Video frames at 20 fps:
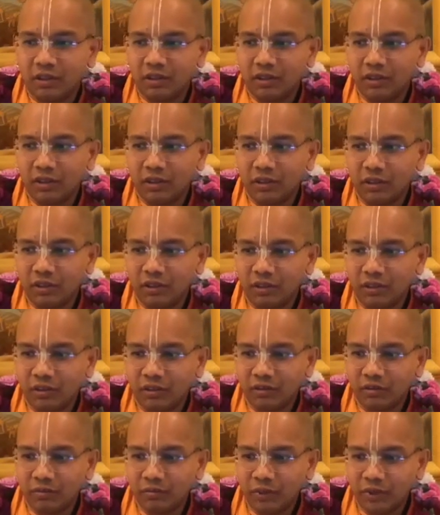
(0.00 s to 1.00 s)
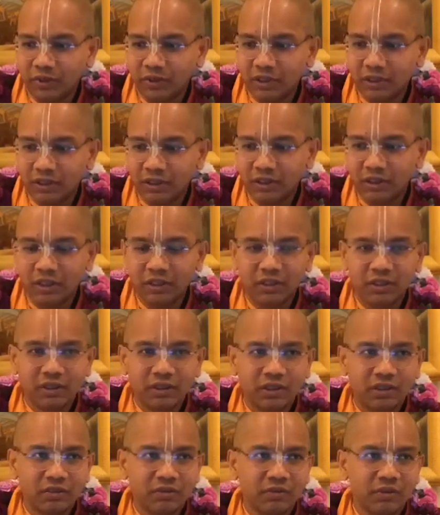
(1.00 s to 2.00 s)
Bhaktisiddhanta
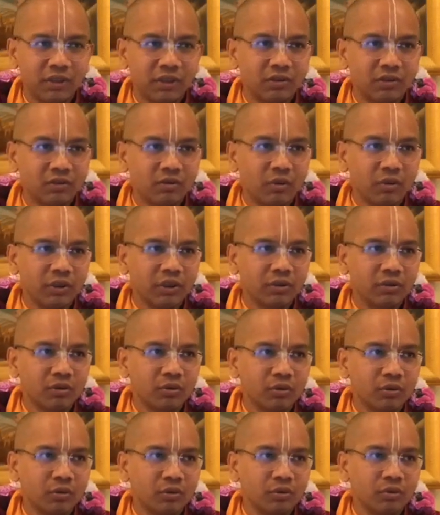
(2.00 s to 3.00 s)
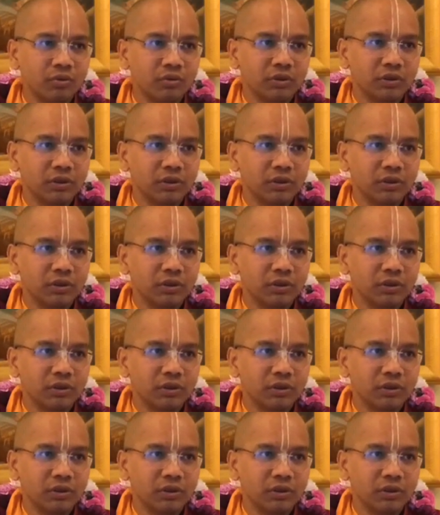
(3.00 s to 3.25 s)
Saraswati is going to